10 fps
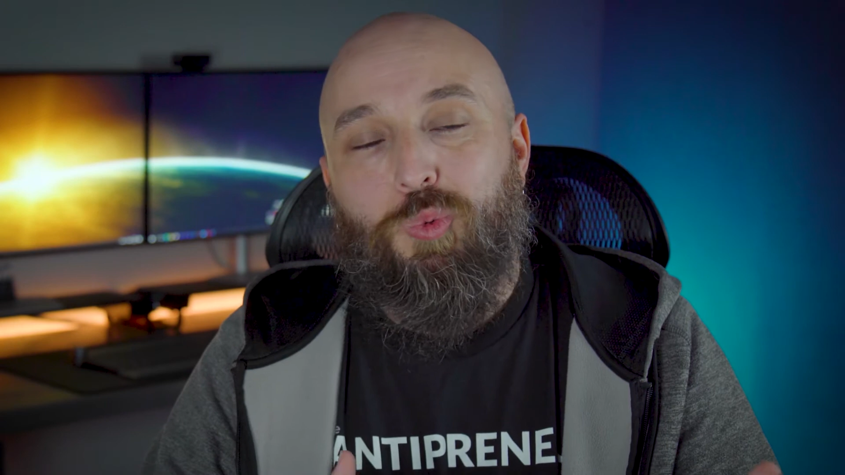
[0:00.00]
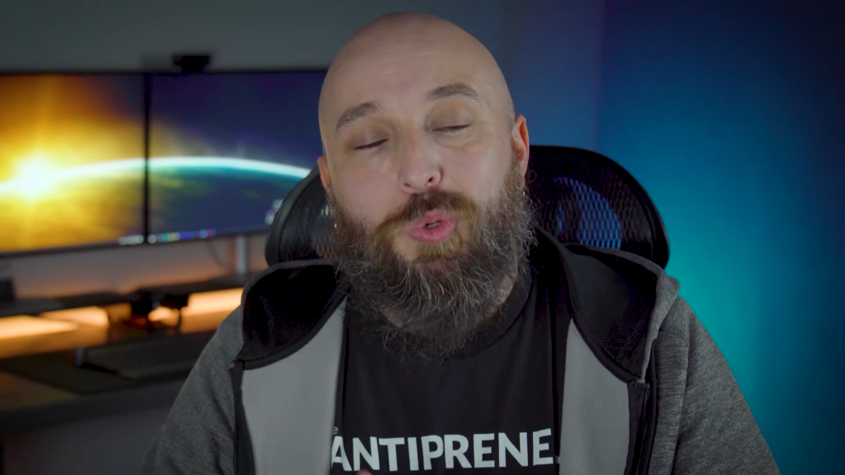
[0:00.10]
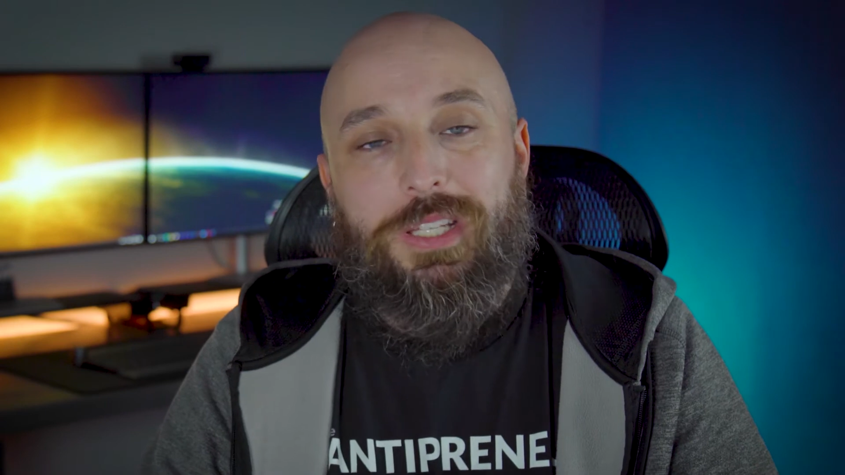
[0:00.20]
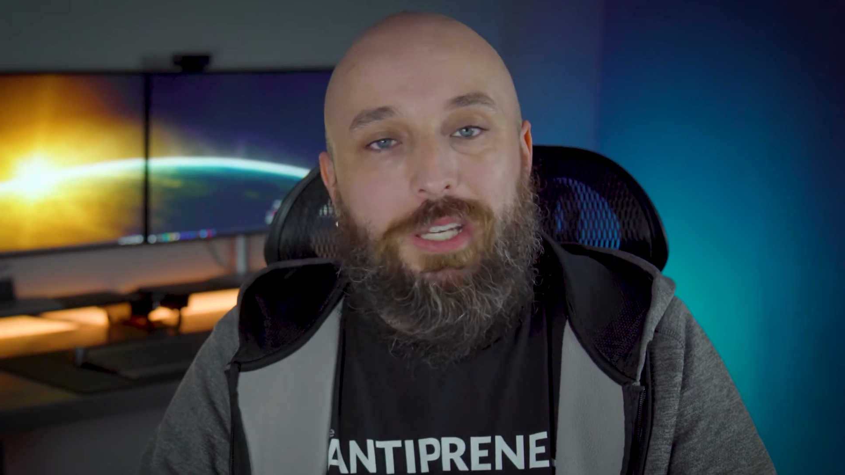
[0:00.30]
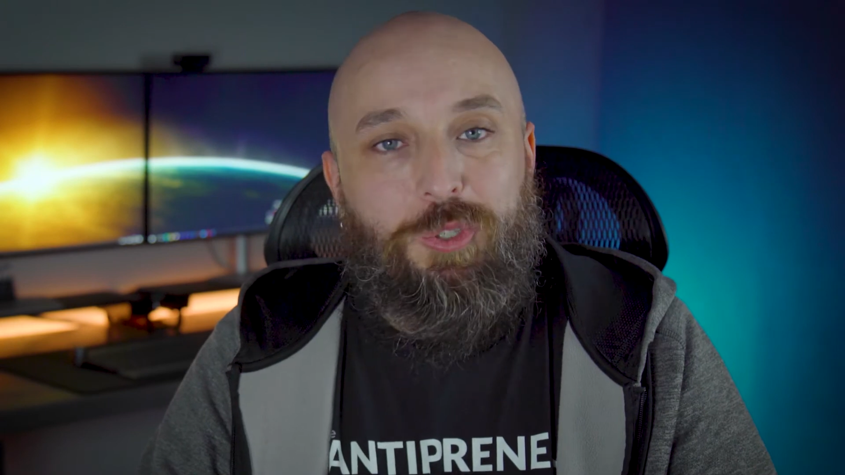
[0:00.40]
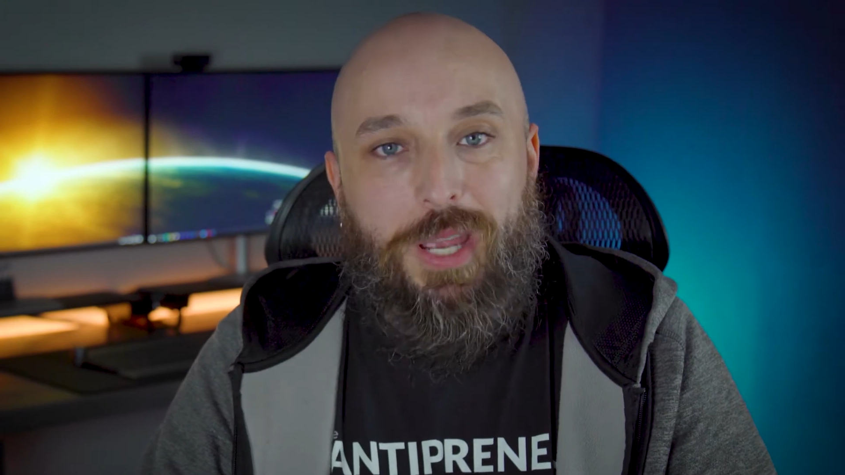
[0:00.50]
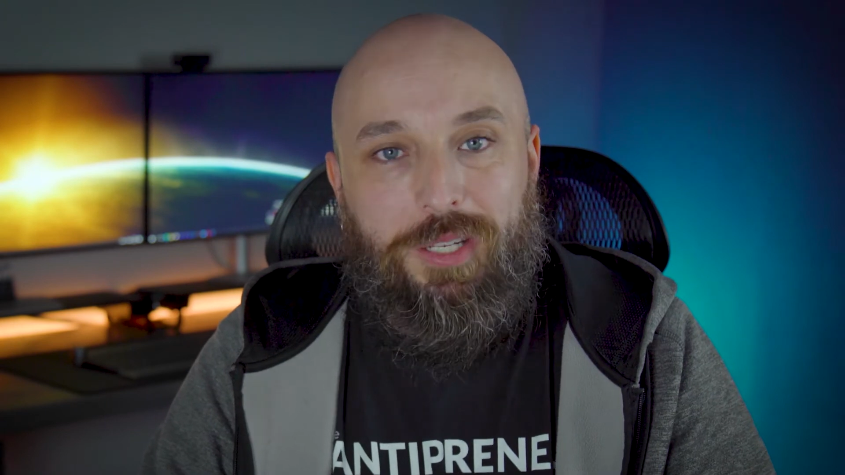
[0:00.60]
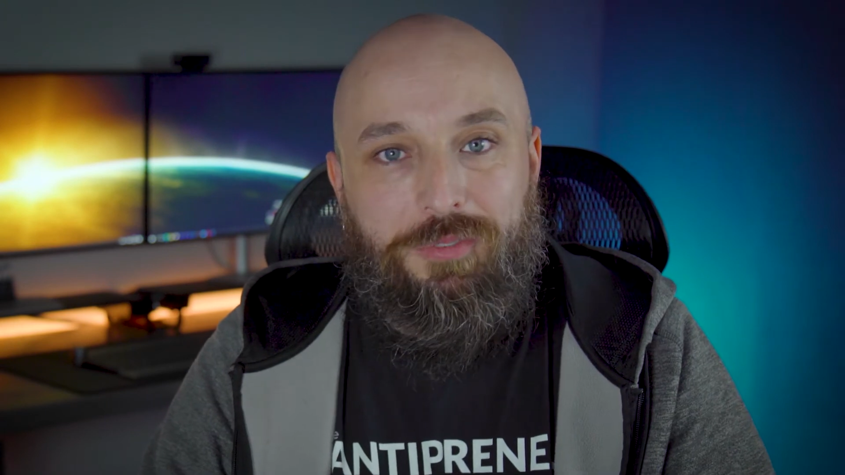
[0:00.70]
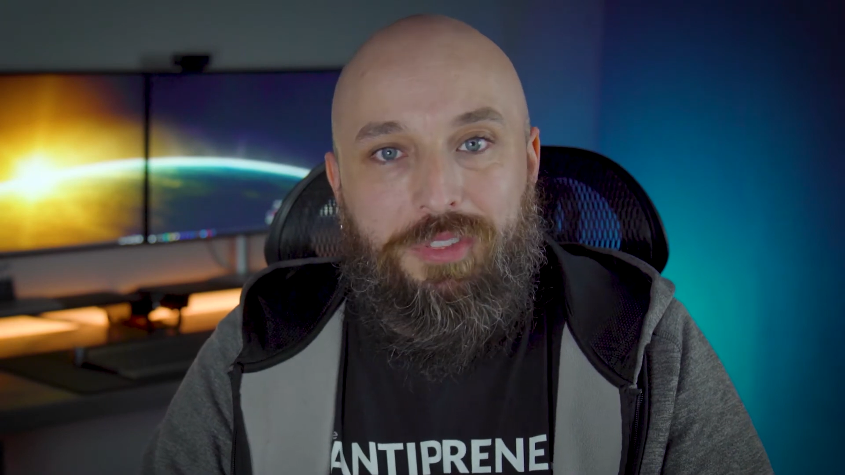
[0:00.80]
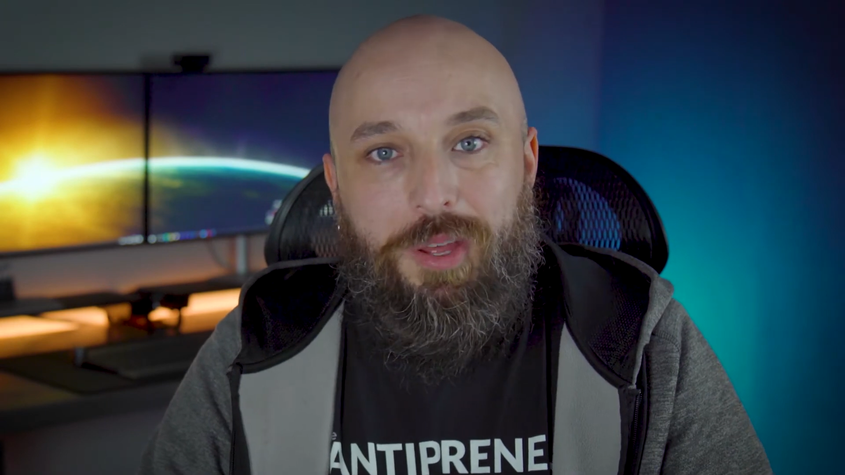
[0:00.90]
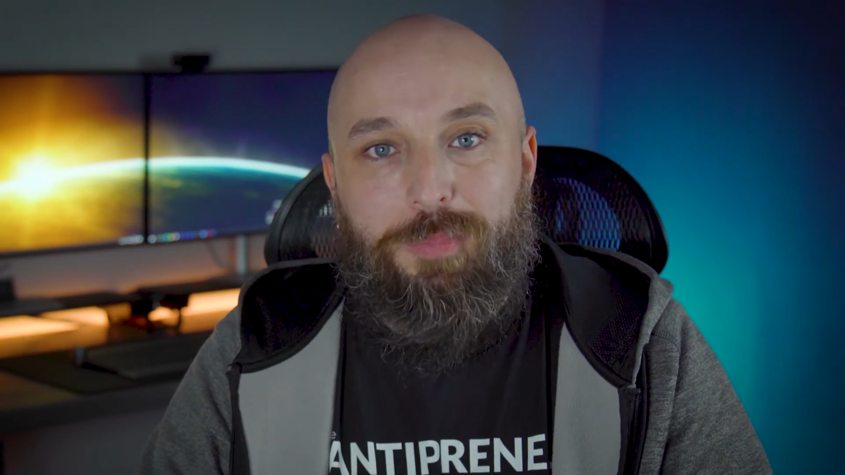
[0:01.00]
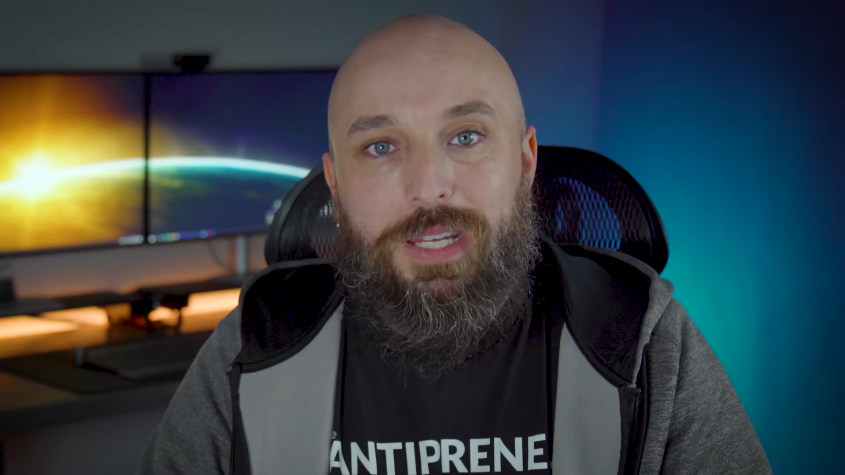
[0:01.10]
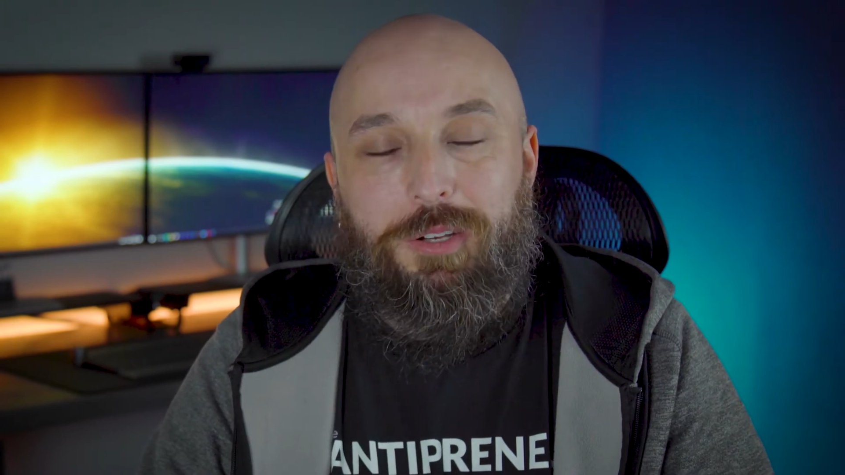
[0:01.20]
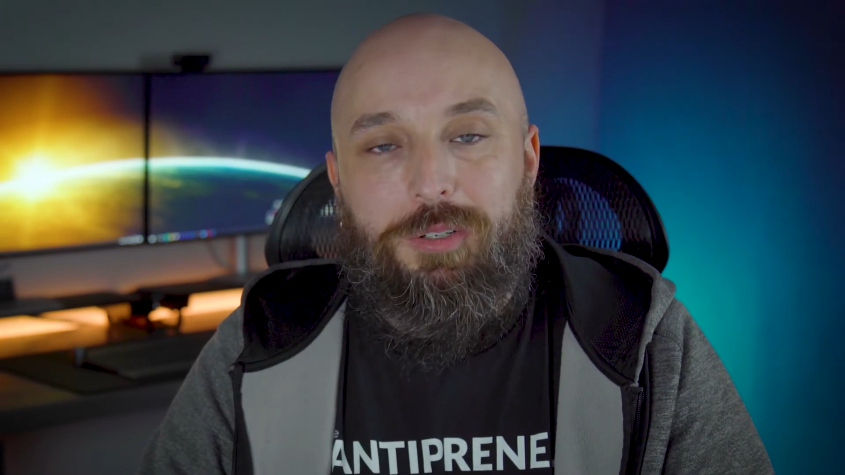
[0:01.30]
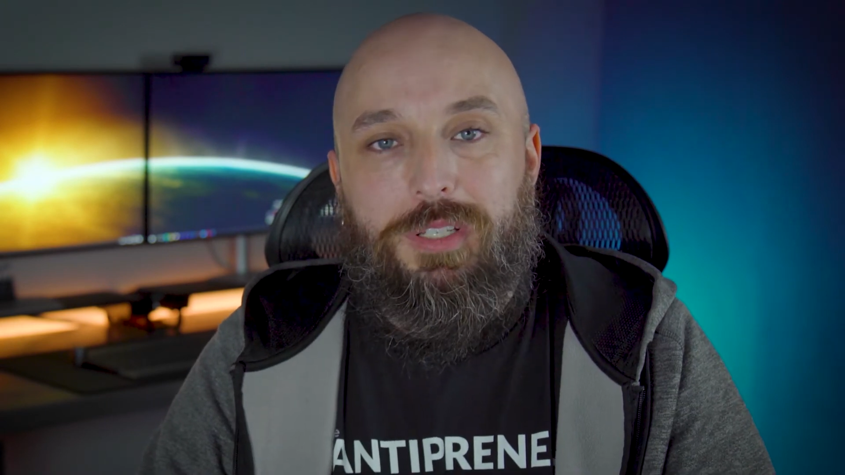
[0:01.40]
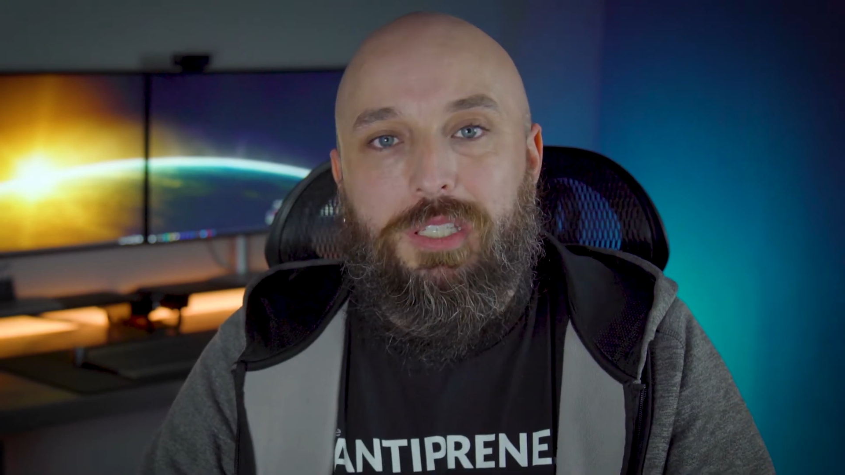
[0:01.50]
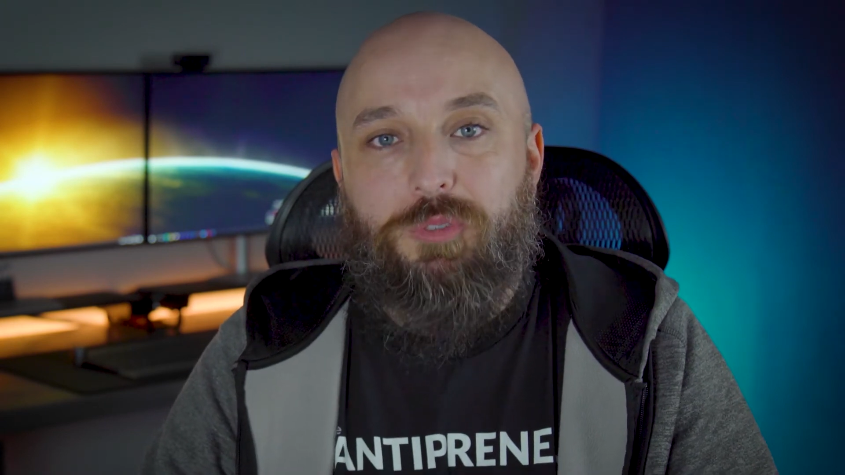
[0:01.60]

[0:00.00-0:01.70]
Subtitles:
really attractive thumbnail,